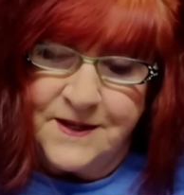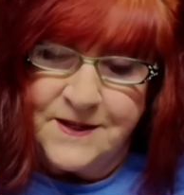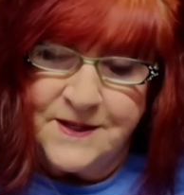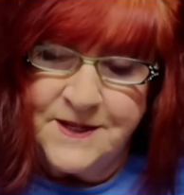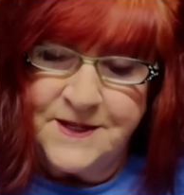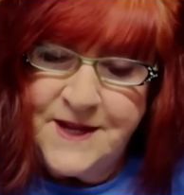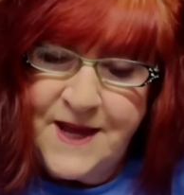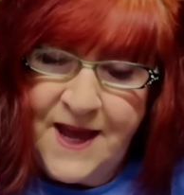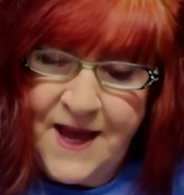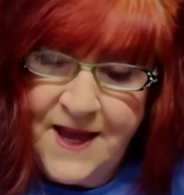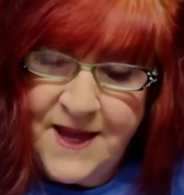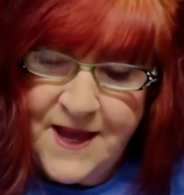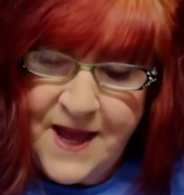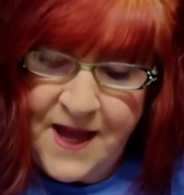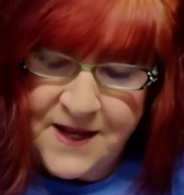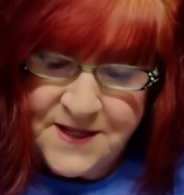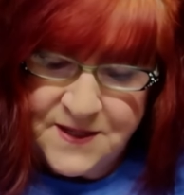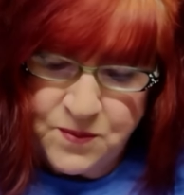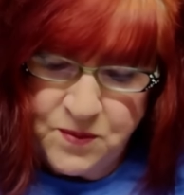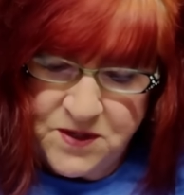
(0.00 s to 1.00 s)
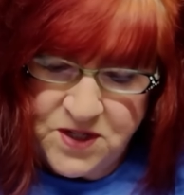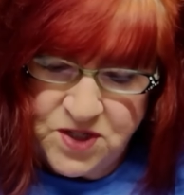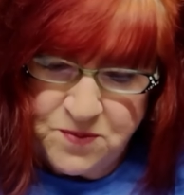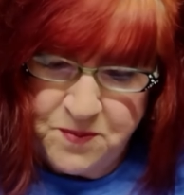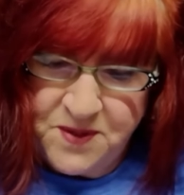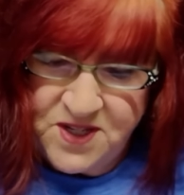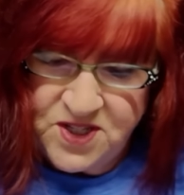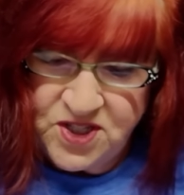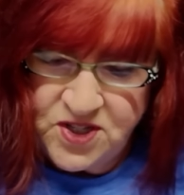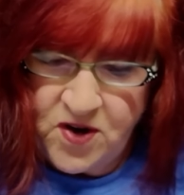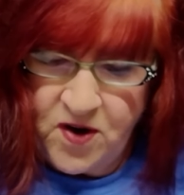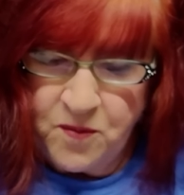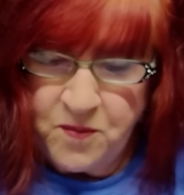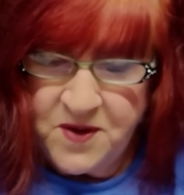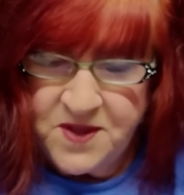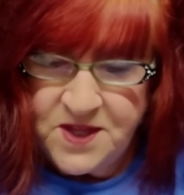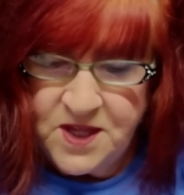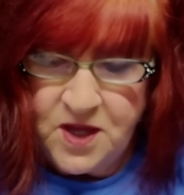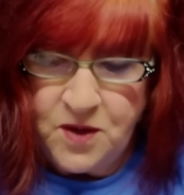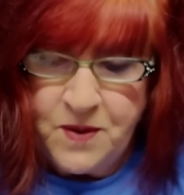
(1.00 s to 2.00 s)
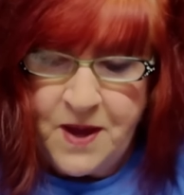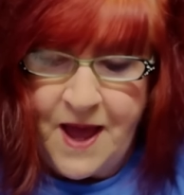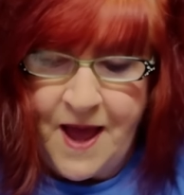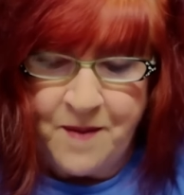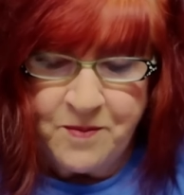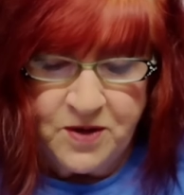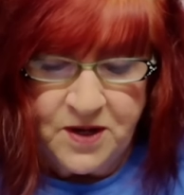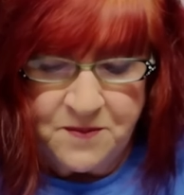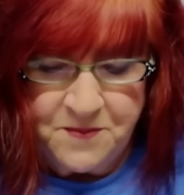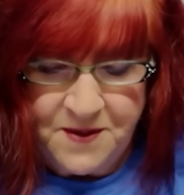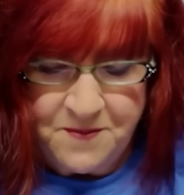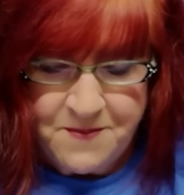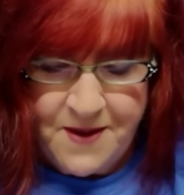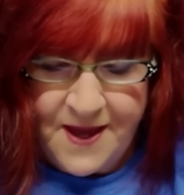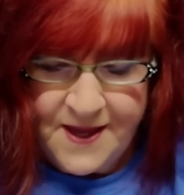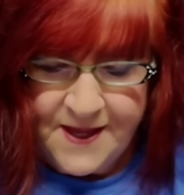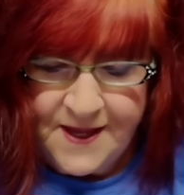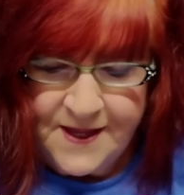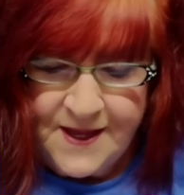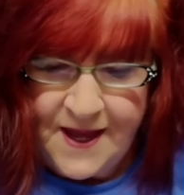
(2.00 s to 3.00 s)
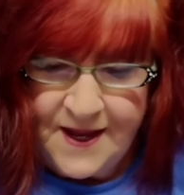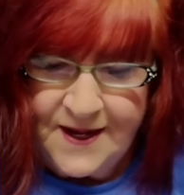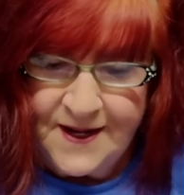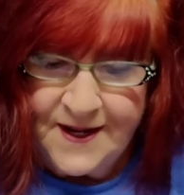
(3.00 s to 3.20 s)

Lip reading: today I just want to be sharing with you how I'm going to be making